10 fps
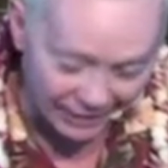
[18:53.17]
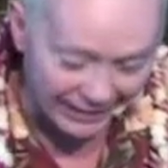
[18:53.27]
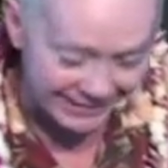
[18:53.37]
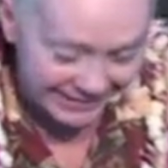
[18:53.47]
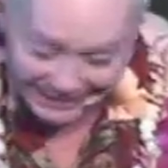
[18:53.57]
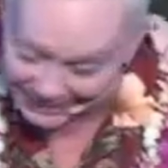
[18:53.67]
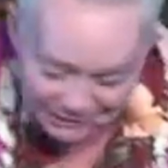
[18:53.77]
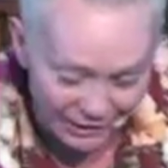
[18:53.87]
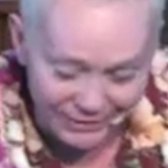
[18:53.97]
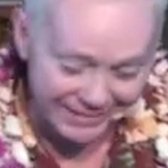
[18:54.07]
it,
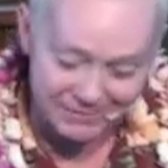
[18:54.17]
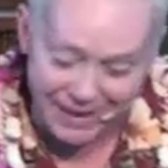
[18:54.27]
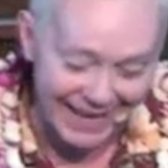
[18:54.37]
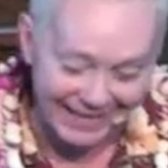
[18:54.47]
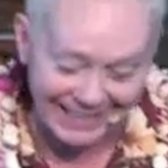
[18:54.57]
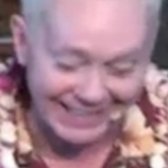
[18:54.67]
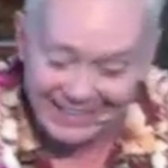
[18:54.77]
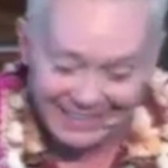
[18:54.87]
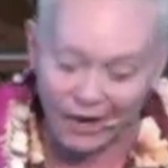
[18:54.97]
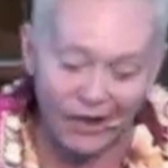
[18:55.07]
you can make it,
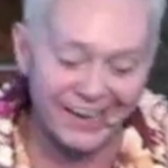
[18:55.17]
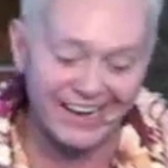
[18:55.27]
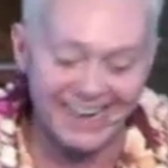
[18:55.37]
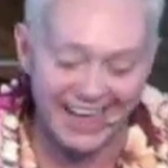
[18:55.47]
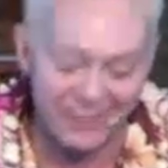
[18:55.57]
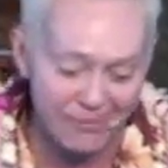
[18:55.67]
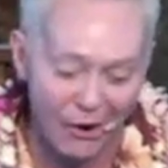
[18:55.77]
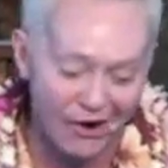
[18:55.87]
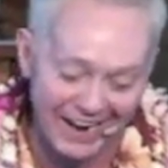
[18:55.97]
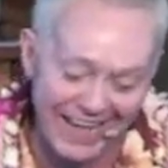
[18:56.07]
only another
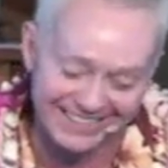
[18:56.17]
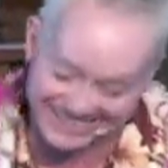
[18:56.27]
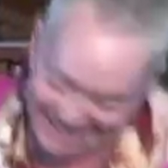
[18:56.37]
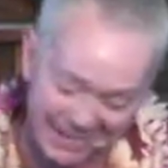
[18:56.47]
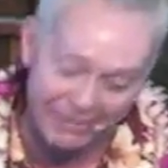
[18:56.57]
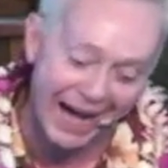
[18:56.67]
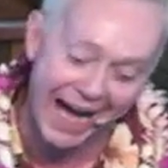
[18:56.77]
more inch, come